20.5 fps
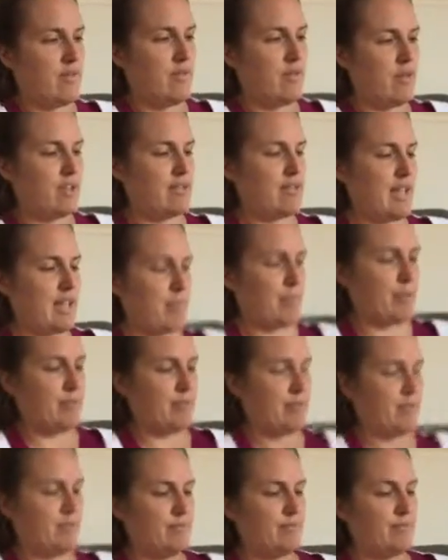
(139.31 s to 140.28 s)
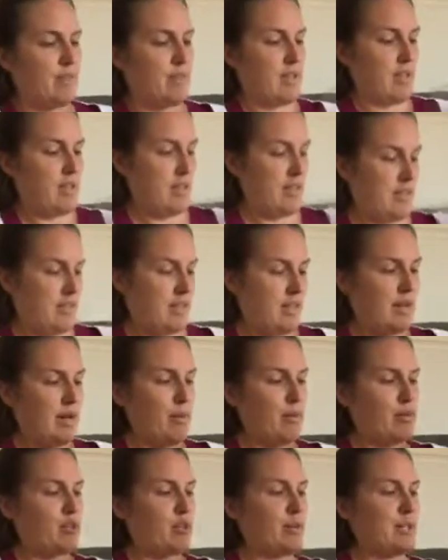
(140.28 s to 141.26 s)
For example, the
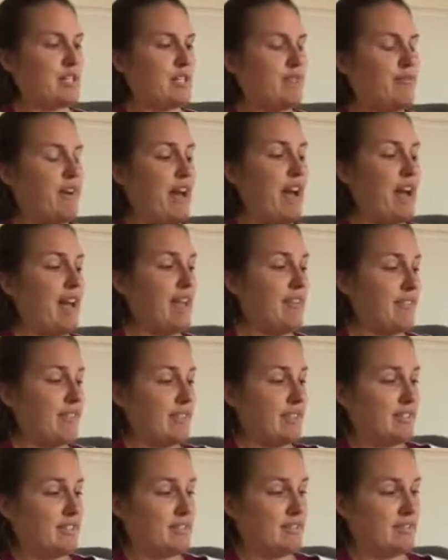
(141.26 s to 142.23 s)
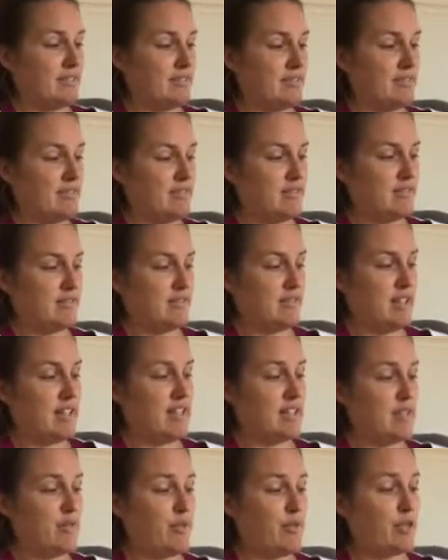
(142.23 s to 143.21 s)
number 25
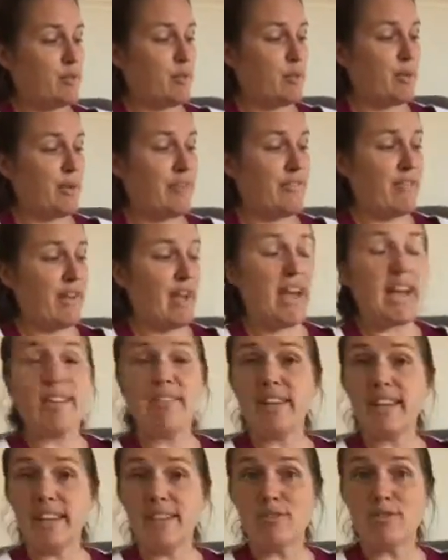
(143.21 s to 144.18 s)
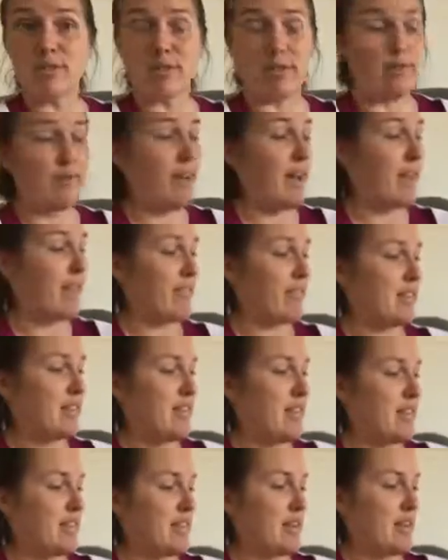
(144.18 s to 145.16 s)
is divisible by 5. It ends with a 5.
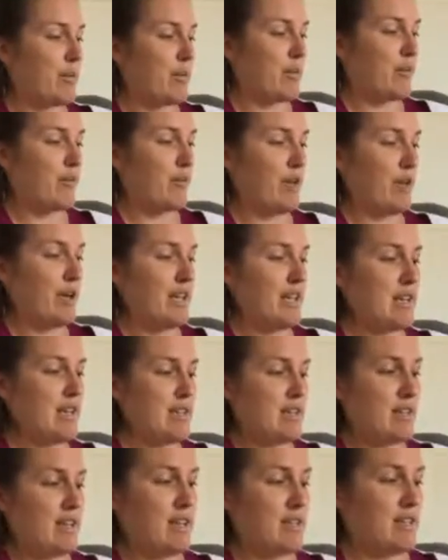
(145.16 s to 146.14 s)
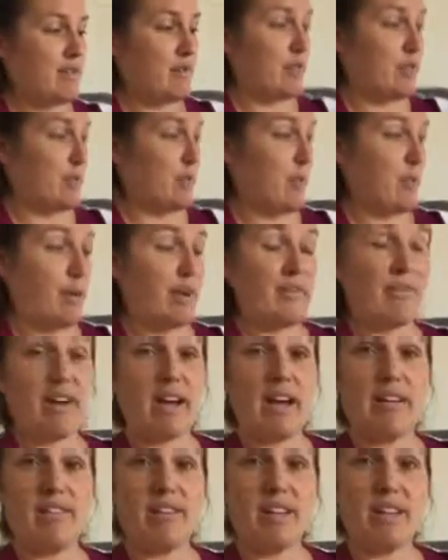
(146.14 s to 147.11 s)
The number 40 is divisible by
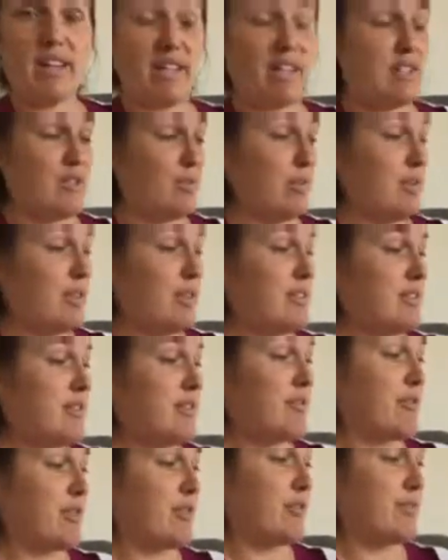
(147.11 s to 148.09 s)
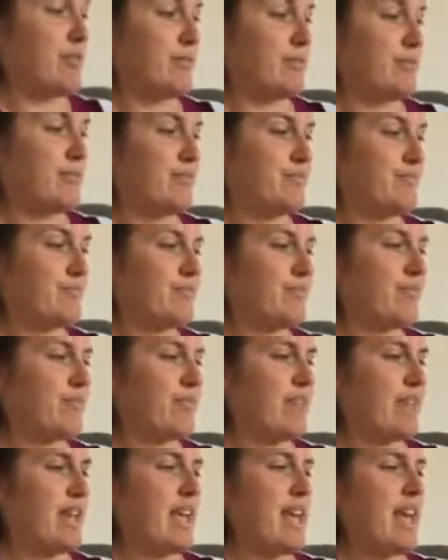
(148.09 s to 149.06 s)
5. It ends with a 0.
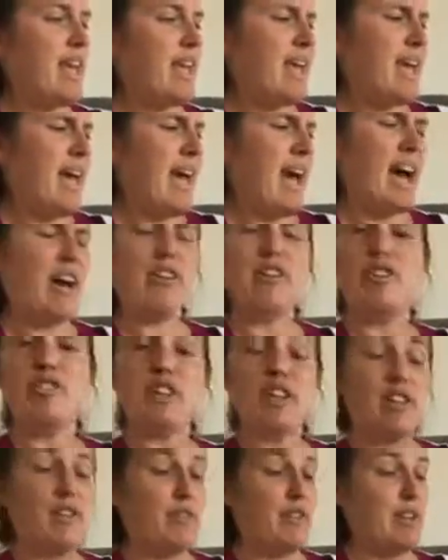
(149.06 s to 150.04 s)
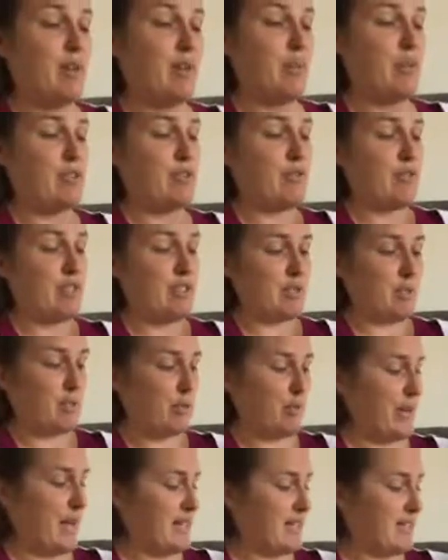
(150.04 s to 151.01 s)
How do you tell if a number is
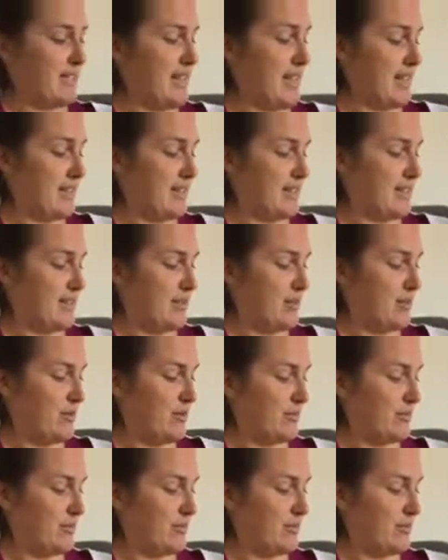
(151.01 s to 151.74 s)
divisible by 6?